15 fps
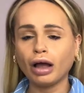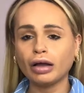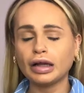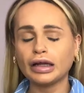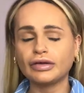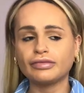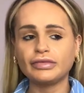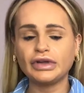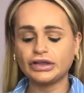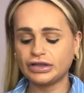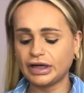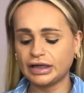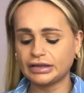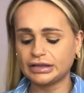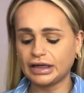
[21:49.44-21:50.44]
I'm
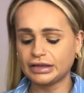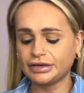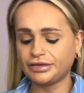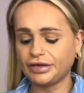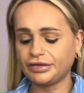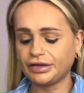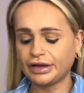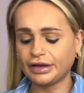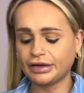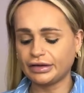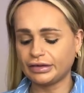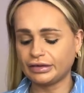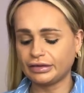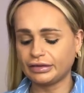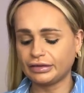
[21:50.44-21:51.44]
literally like size 50.
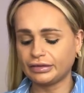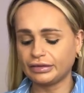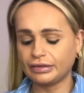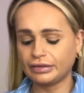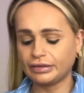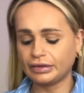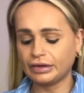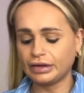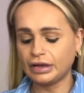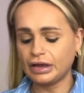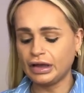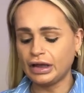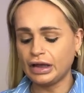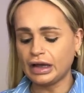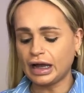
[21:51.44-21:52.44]

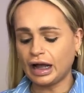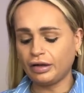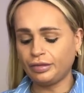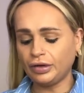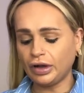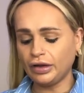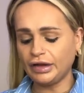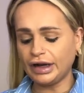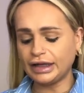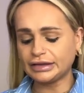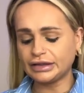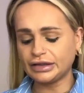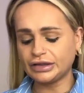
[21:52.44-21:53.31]
I'll put all the links in the